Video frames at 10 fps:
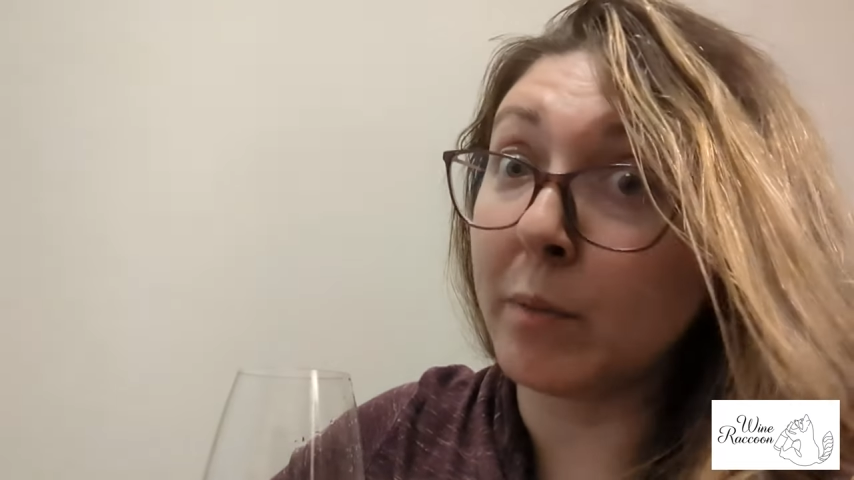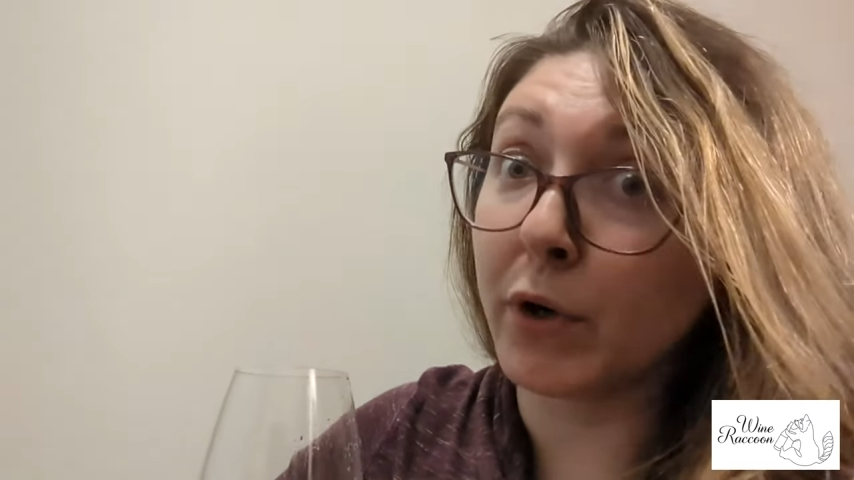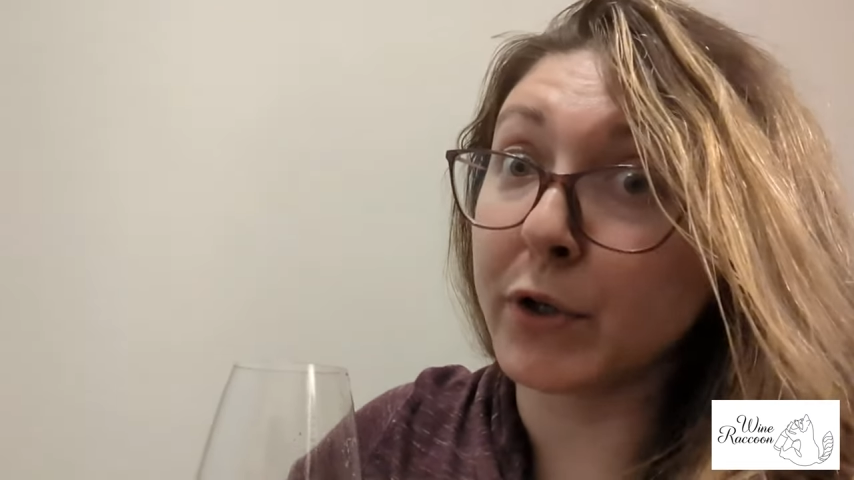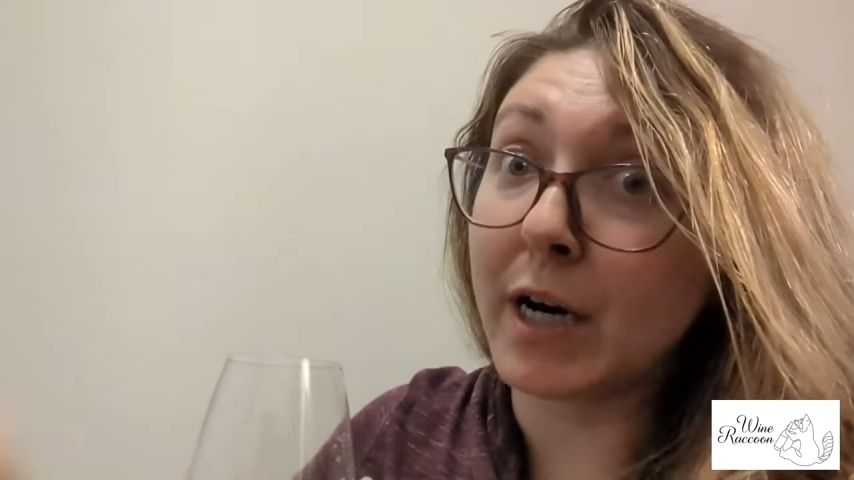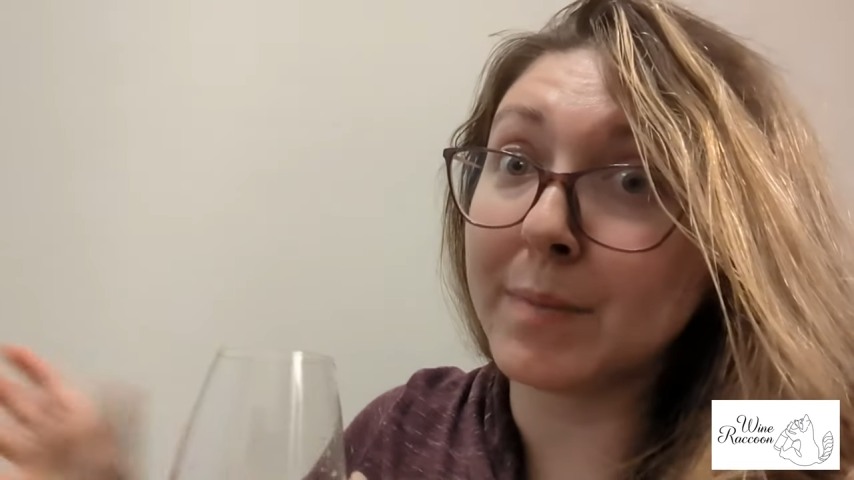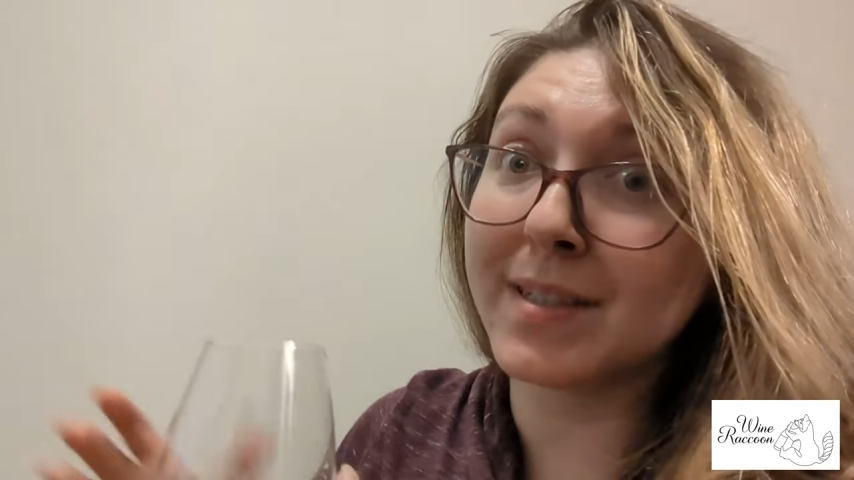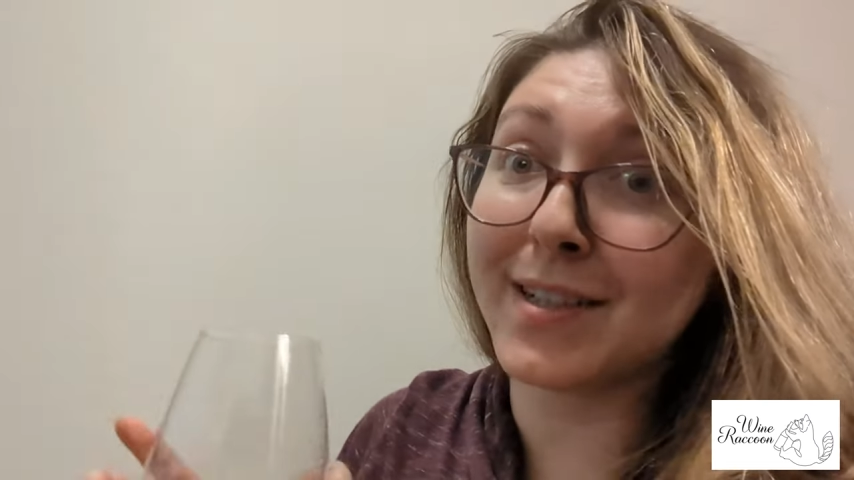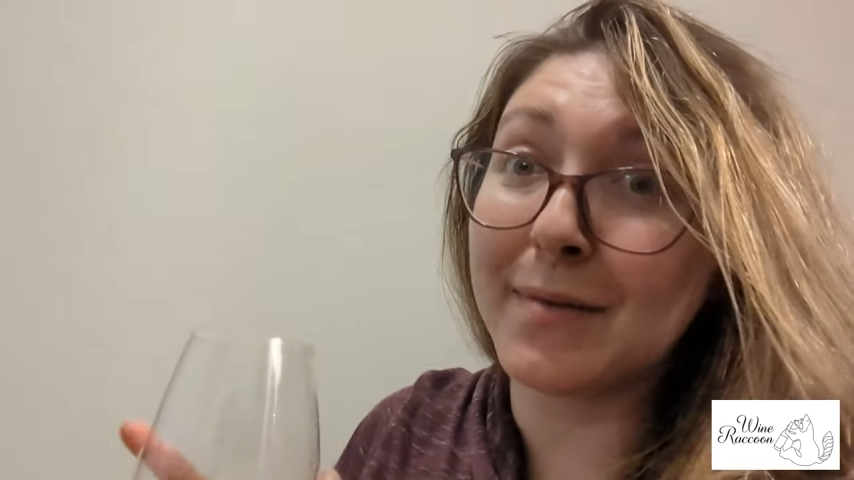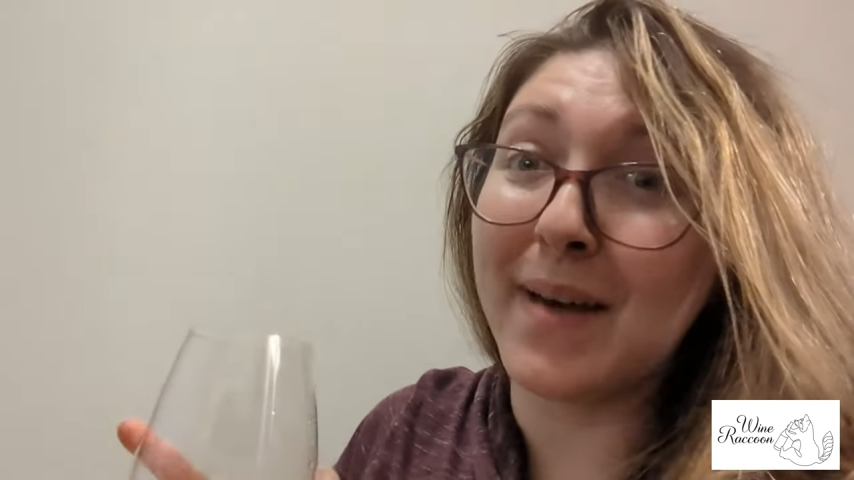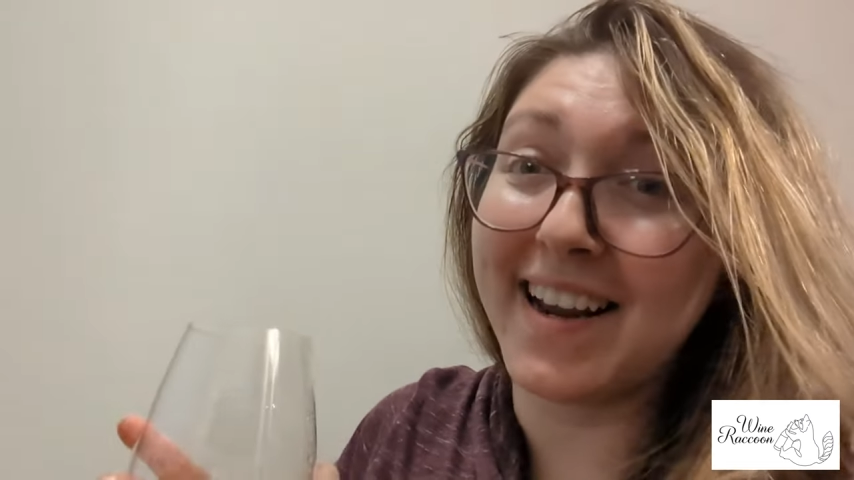more grapes
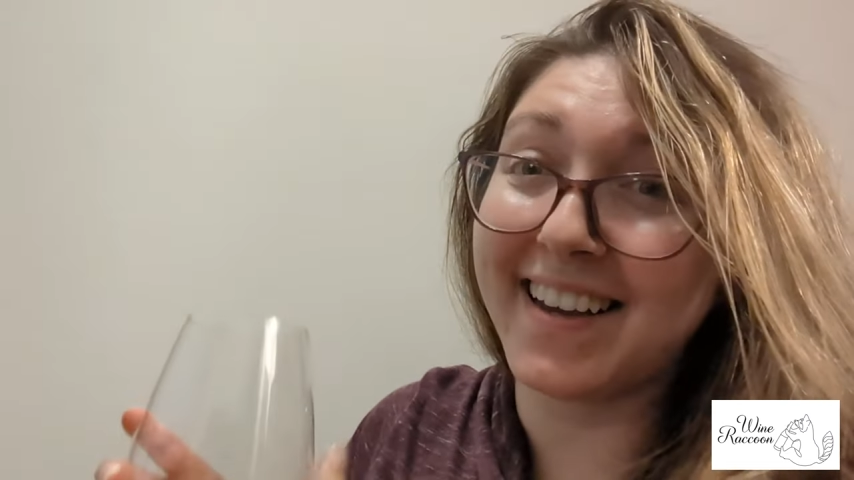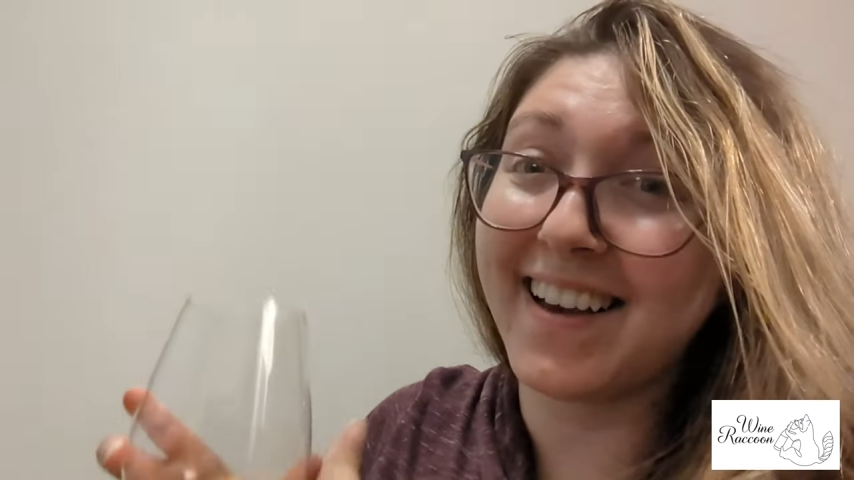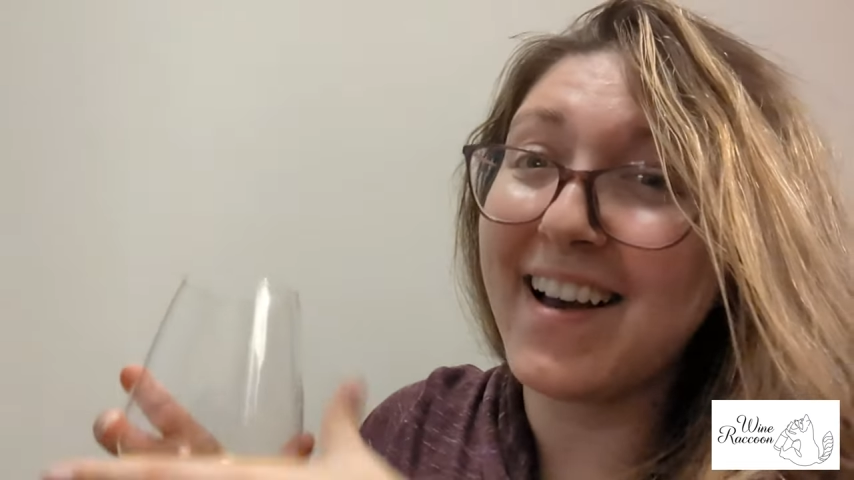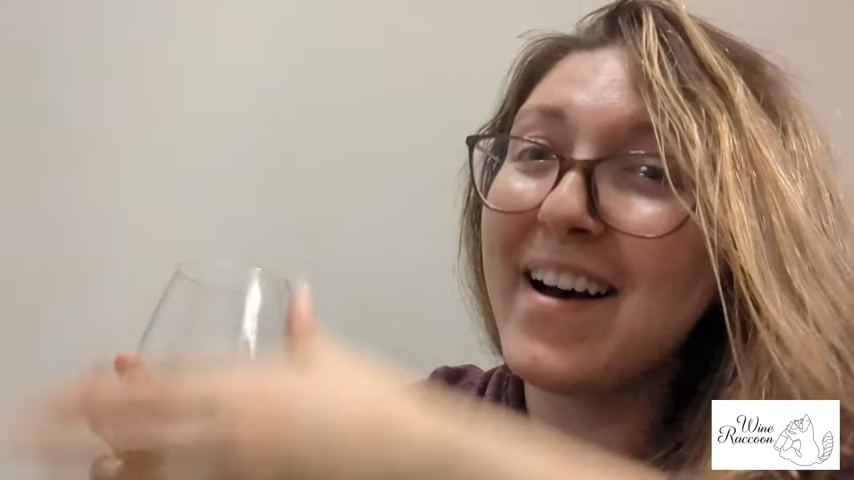to make